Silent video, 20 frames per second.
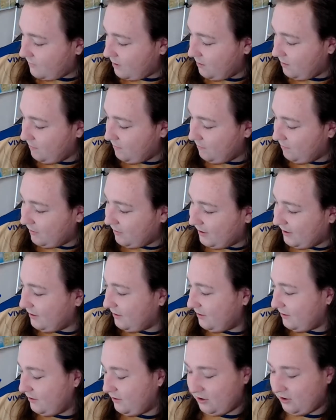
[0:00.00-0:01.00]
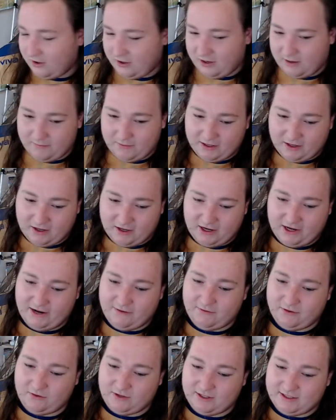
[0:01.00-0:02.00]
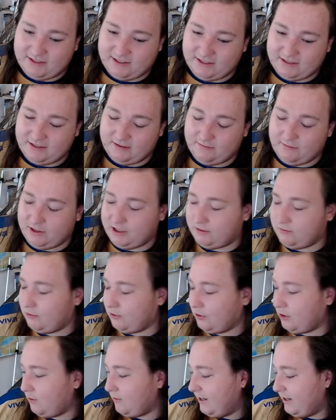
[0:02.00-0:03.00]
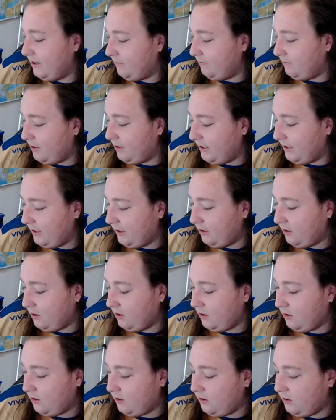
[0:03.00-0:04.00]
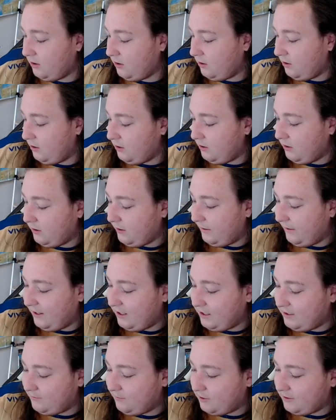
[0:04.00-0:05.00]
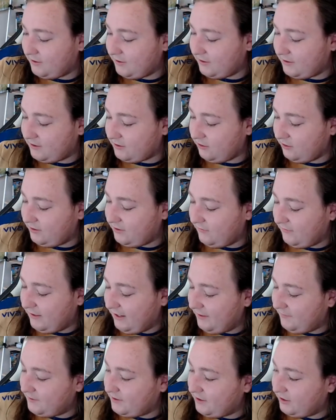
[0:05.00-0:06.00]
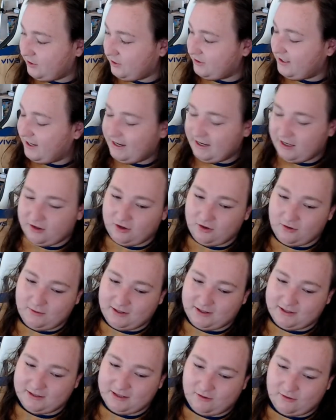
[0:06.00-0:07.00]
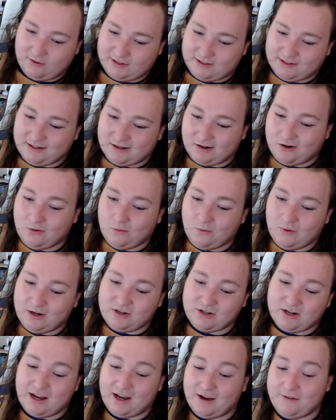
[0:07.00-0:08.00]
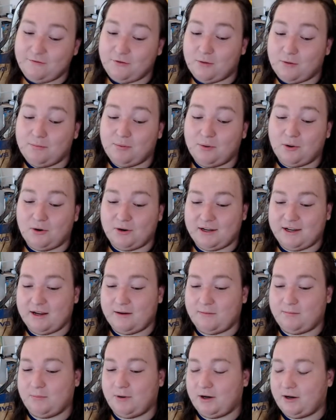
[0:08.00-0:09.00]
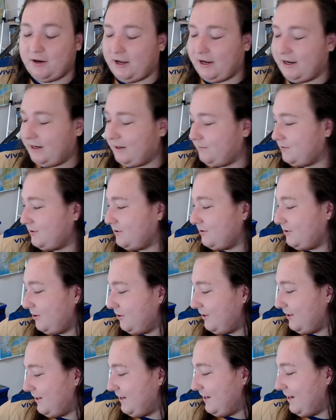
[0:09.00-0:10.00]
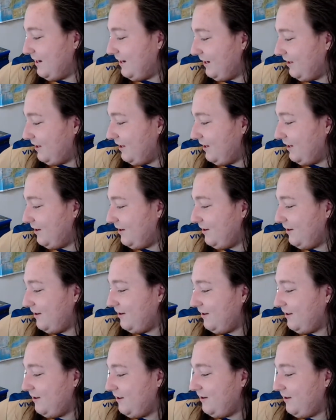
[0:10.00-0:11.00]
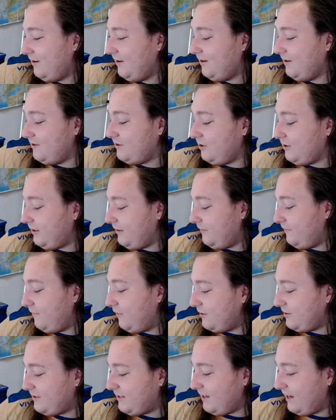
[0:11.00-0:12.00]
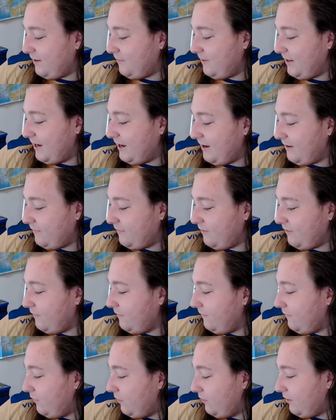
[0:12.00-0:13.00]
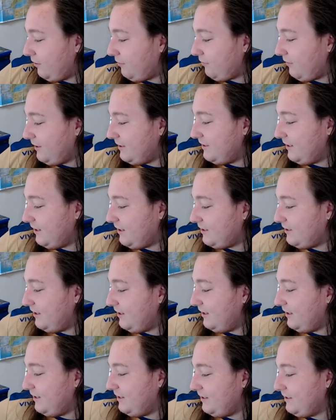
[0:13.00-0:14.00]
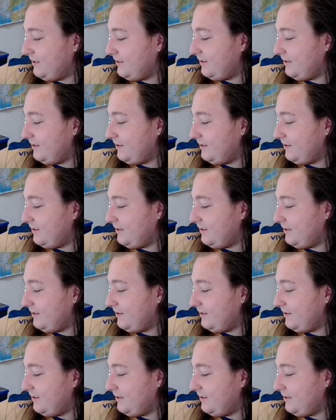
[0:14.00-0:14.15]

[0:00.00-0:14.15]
But you know, I'm like, I have a 360, I might as well go ahead and buy it. Xbox exclusive games such as Halo, etc., etc., which I have not bought yet, but I am slowly getting there. So the first game we have for the 360 is